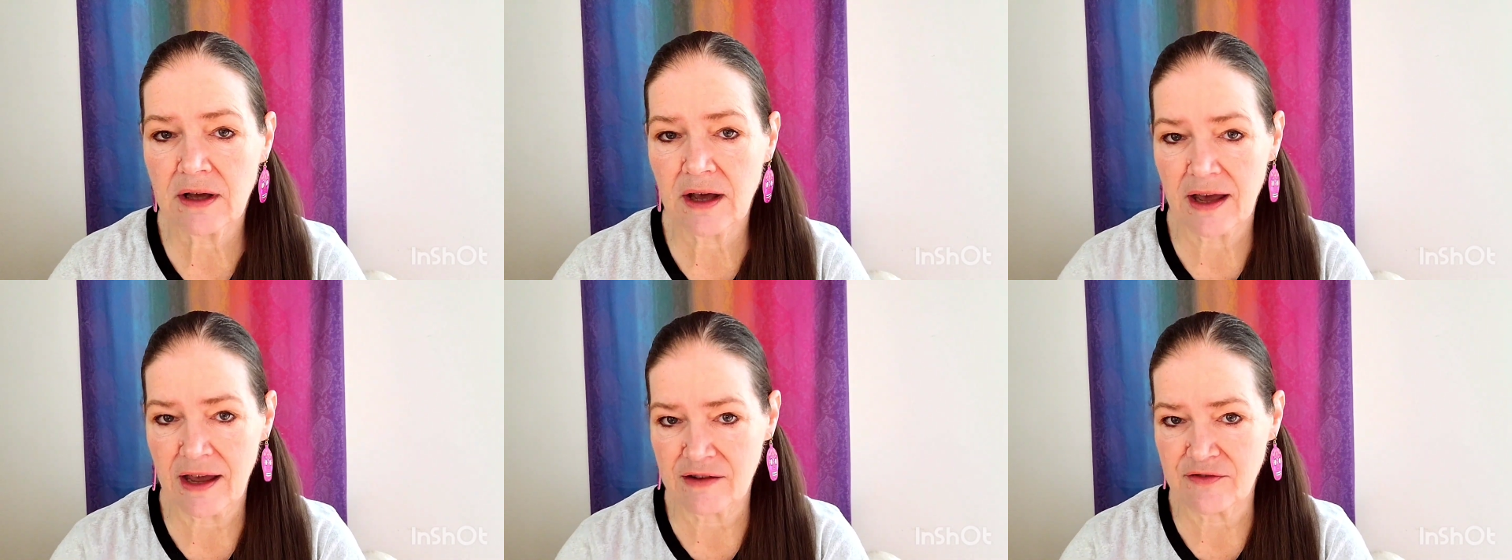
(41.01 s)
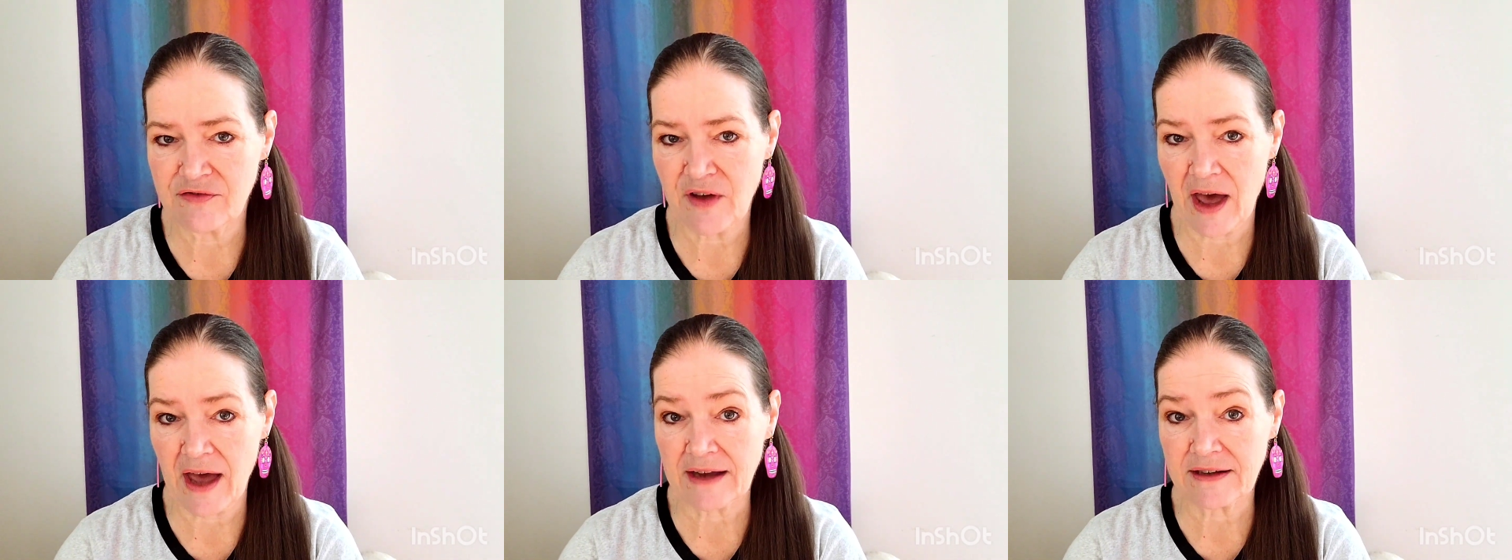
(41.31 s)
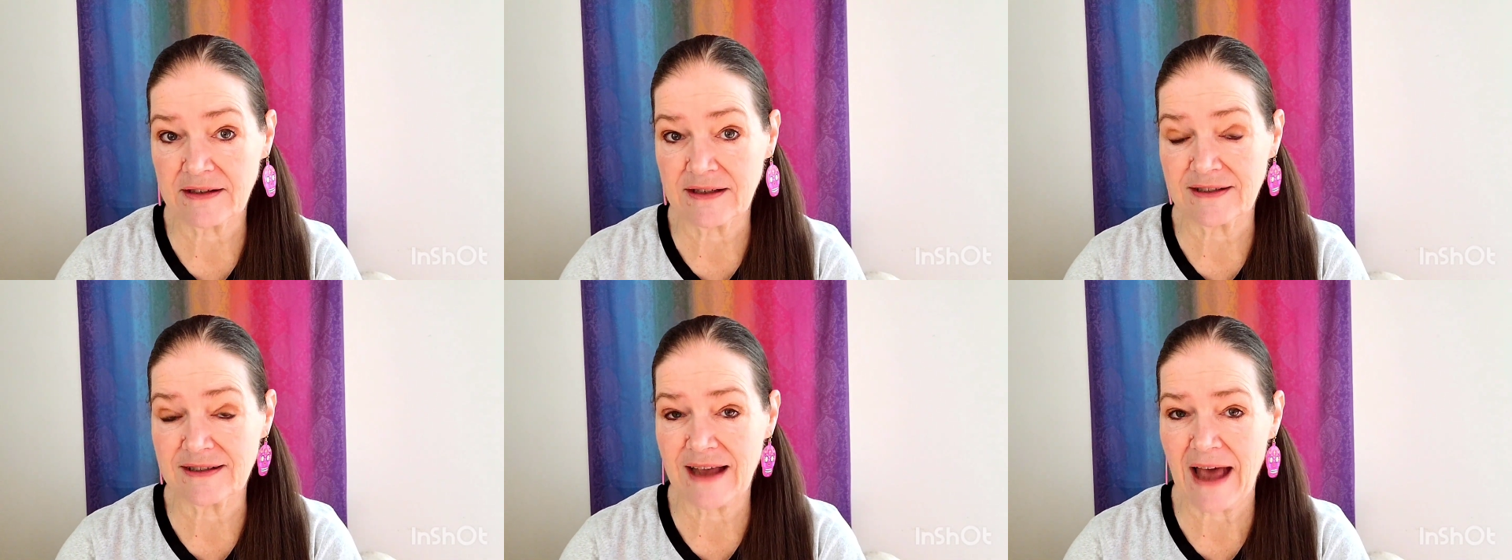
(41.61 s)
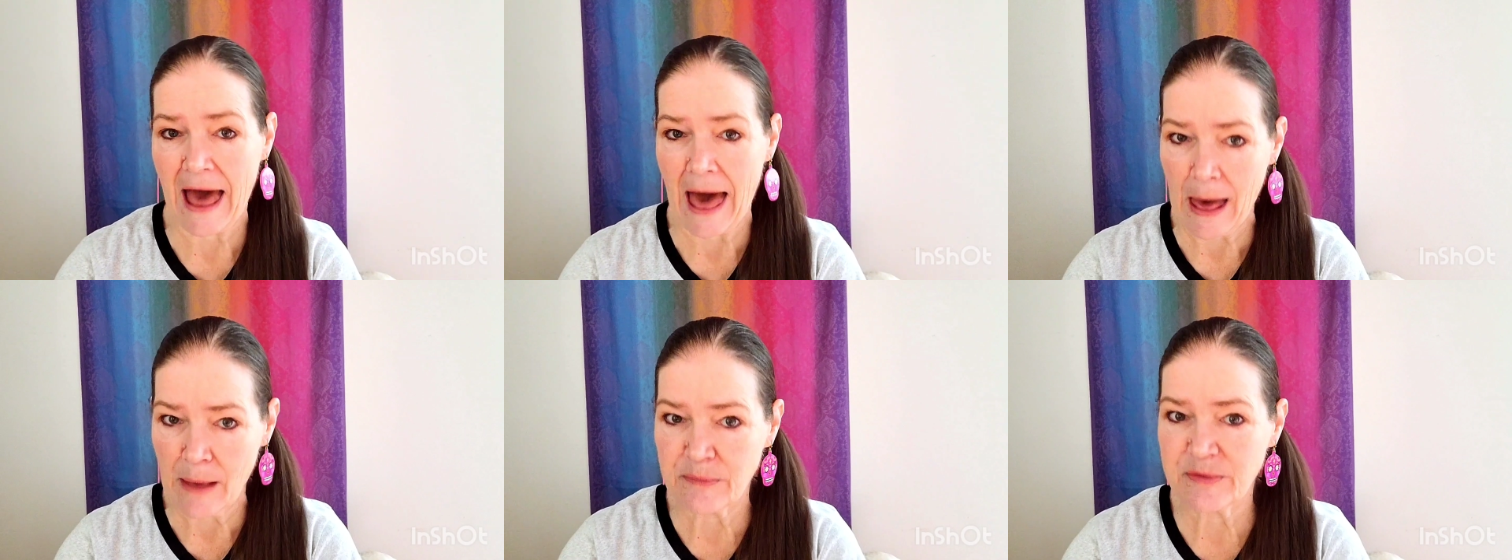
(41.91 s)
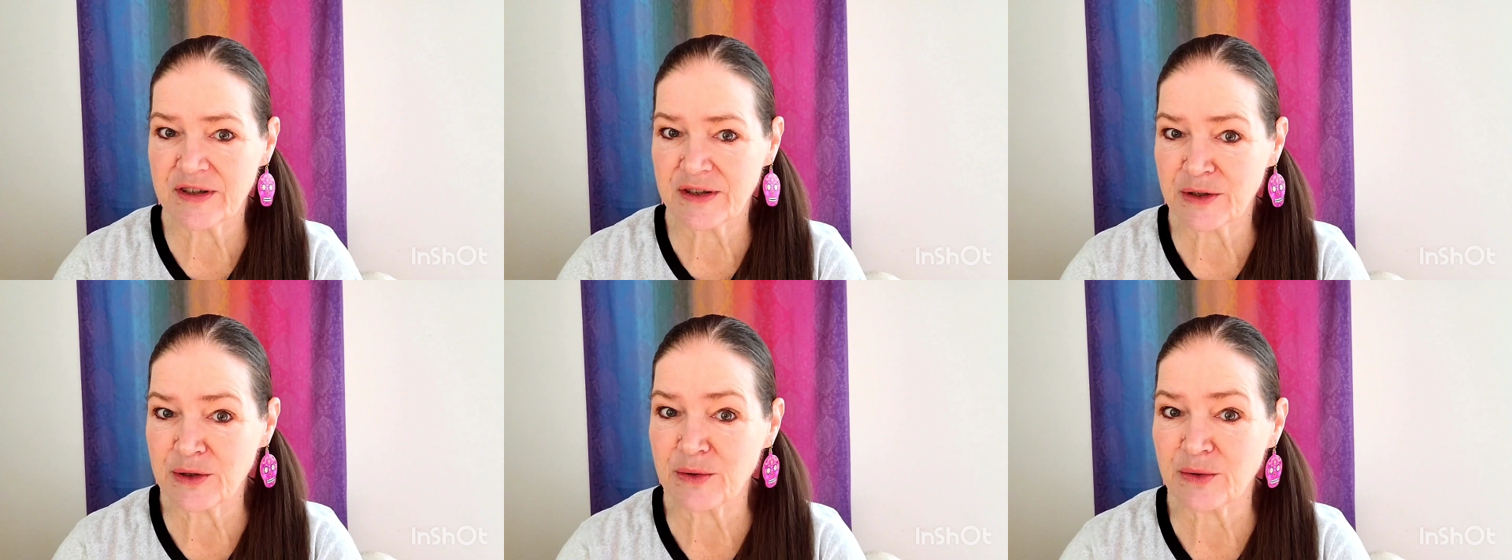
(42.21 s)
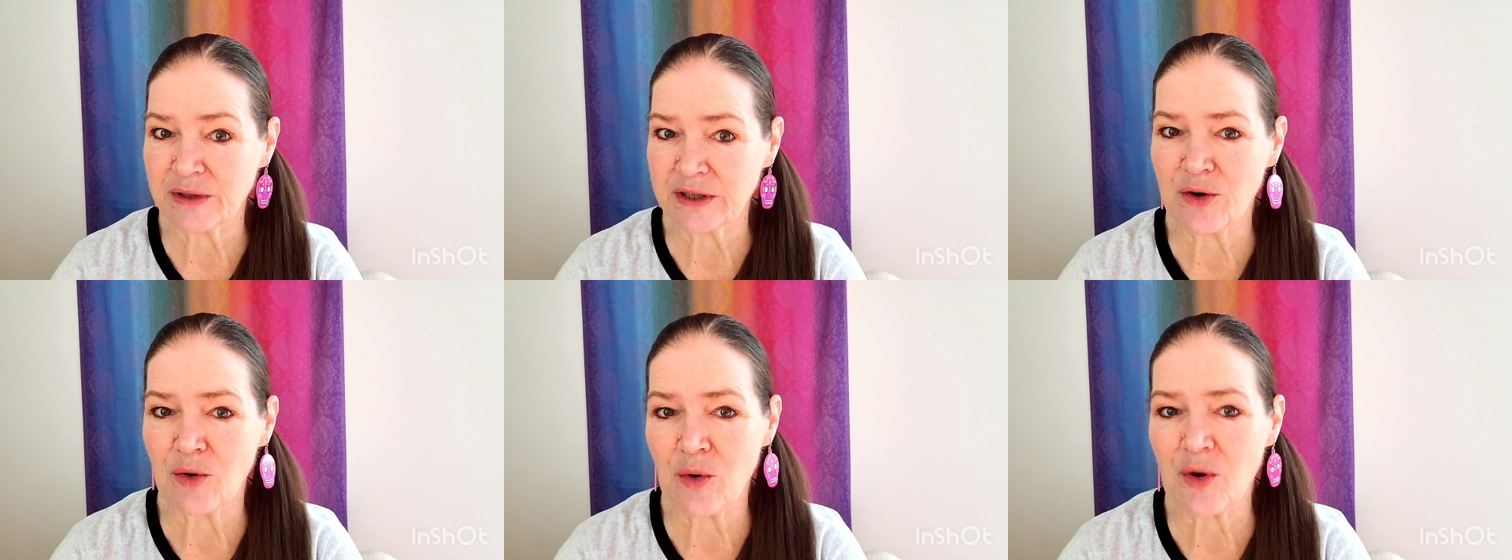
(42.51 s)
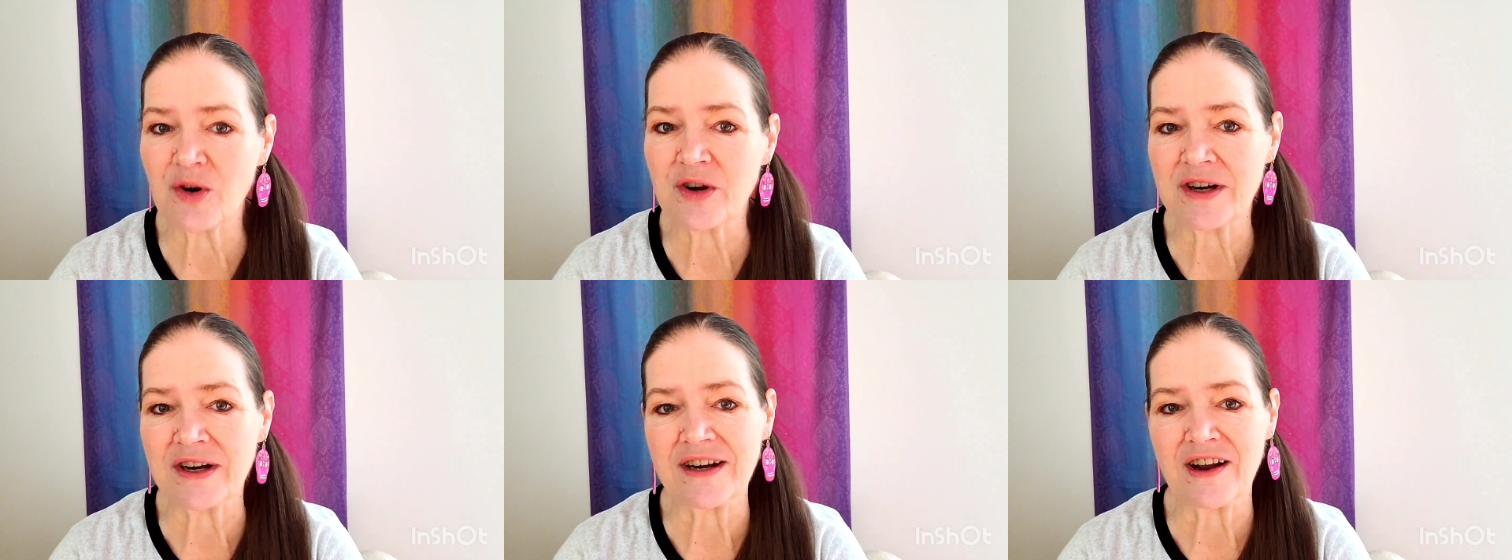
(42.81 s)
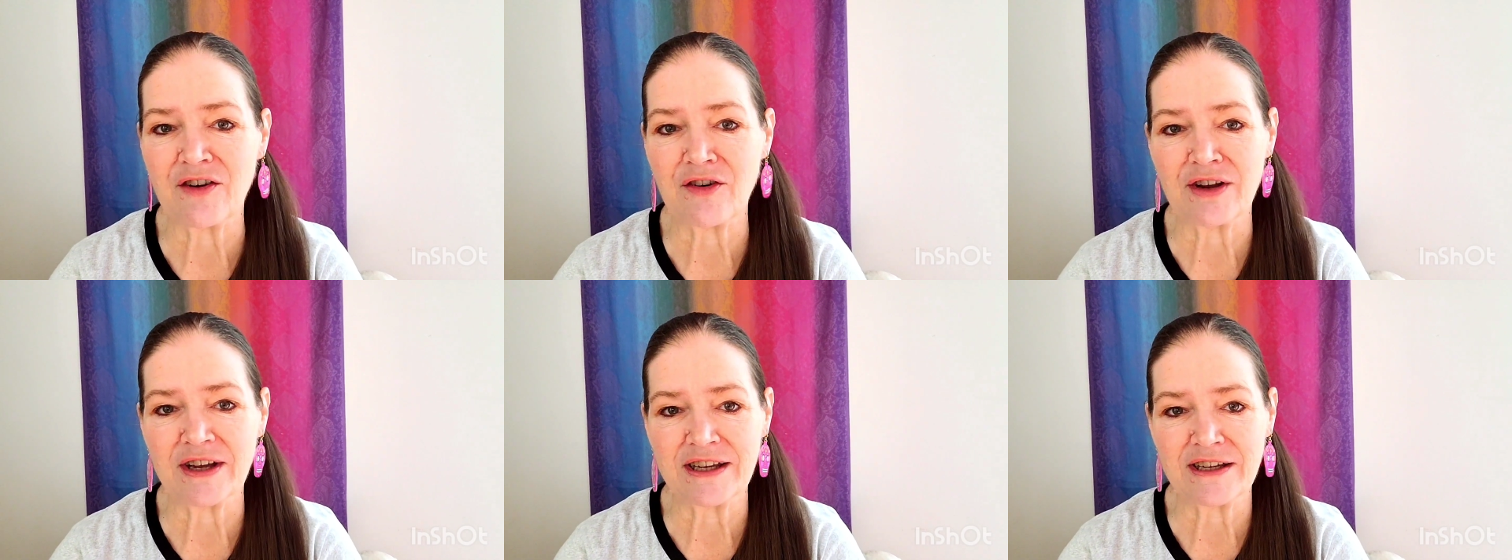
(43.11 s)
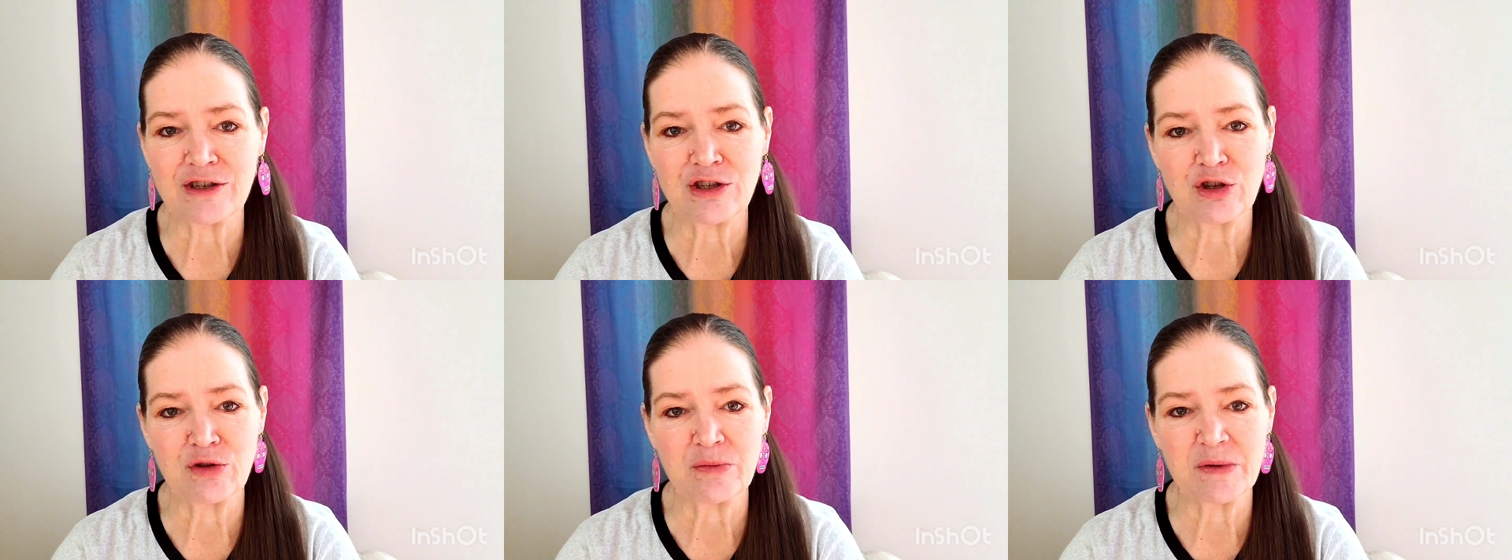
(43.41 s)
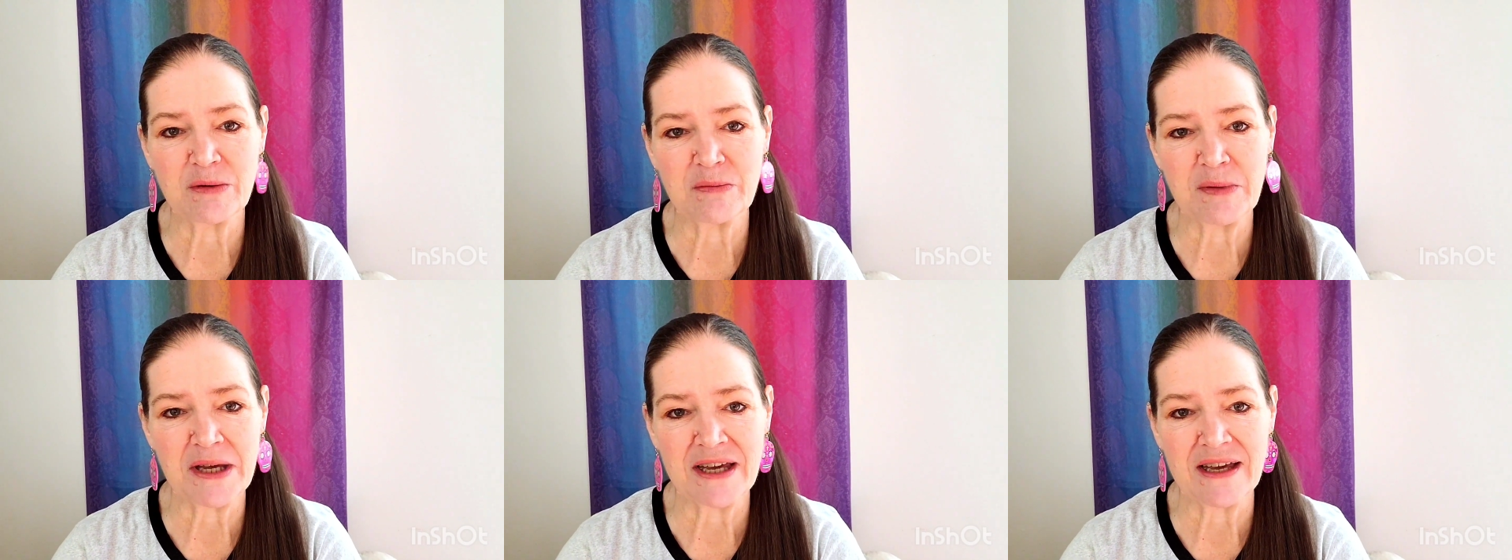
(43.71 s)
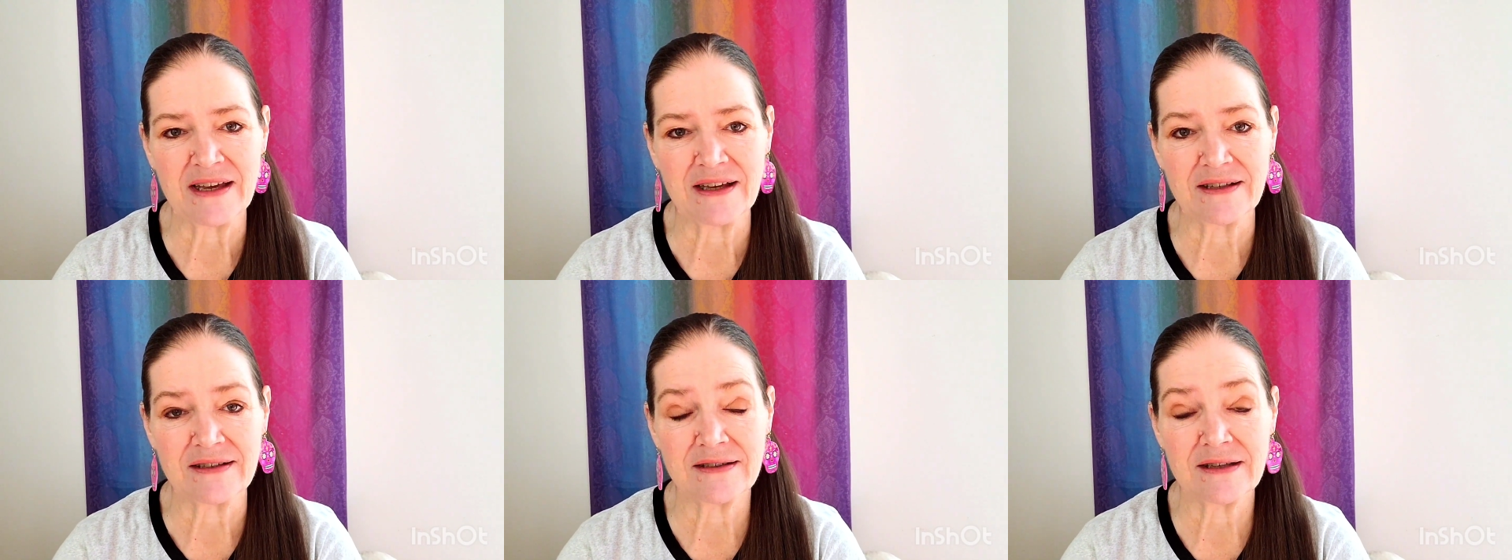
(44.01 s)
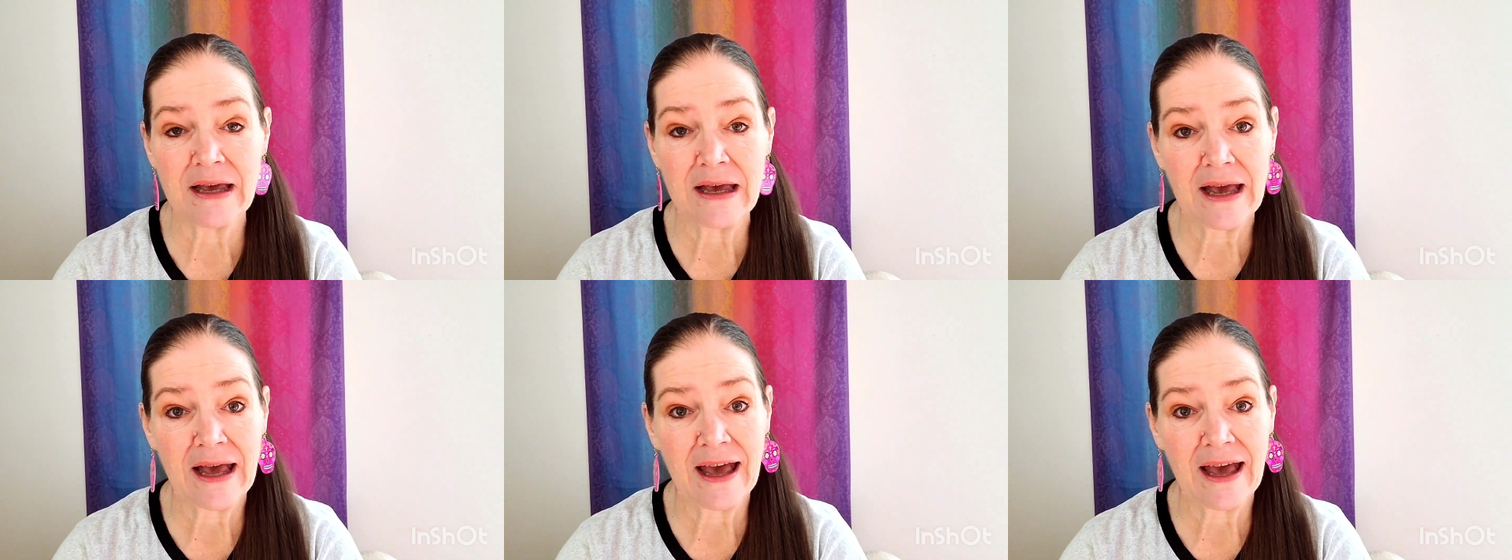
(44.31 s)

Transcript: In fact, it's absolutely ordinary in human beings,